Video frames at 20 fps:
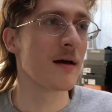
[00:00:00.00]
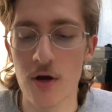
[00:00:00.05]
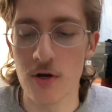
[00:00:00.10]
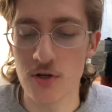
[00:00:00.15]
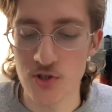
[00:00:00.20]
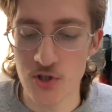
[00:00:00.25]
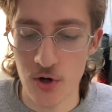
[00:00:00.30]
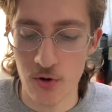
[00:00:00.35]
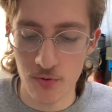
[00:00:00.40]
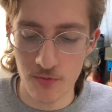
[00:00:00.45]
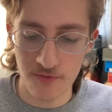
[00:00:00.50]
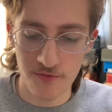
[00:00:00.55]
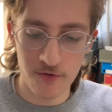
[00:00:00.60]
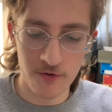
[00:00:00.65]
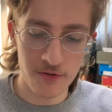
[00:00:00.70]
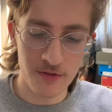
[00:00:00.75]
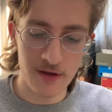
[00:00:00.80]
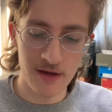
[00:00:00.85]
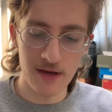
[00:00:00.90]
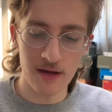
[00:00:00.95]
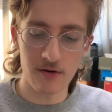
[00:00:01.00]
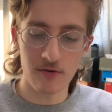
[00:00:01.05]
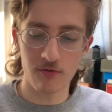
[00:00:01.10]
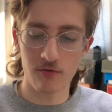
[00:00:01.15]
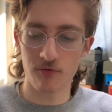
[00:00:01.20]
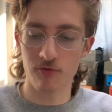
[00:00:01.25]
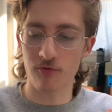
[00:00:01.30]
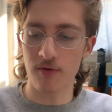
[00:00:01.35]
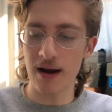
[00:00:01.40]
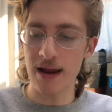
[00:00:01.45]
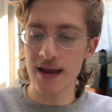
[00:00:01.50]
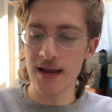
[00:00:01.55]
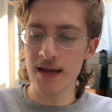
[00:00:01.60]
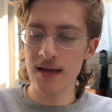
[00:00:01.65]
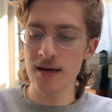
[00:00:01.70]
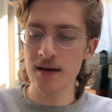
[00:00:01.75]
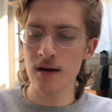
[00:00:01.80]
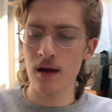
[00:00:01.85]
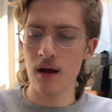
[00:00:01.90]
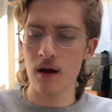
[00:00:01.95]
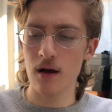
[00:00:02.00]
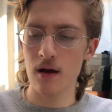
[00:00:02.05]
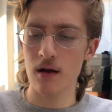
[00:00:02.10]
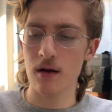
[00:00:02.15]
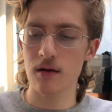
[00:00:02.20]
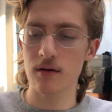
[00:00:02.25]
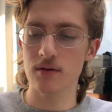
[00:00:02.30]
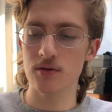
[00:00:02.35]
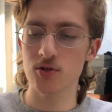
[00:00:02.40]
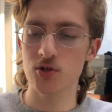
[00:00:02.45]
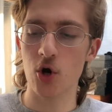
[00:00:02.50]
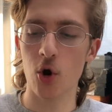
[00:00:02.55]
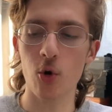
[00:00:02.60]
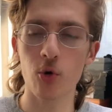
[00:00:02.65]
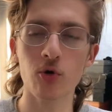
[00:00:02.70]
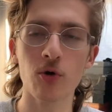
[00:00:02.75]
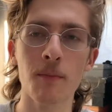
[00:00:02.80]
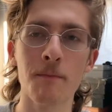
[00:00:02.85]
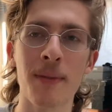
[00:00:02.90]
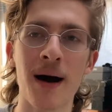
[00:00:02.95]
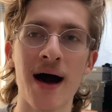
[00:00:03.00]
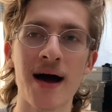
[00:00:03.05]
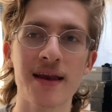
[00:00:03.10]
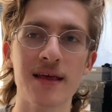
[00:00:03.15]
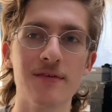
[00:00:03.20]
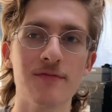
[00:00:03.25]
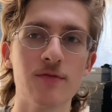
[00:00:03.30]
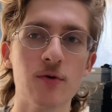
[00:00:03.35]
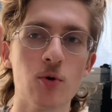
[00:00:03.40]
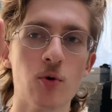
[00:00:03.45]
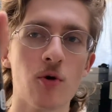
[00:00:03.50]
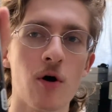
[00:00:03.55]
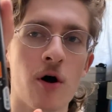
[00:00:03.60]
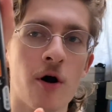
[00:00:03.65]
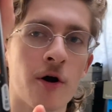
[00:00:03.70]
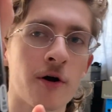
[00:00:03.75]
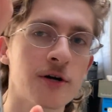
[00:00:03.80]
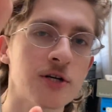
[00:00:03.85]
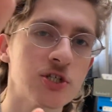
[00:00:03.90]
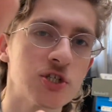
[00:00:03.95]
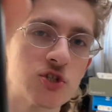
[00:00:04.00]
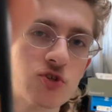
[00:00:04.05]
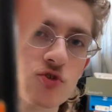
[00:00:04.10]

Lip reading: So for the Rain Total Body Fuel Orange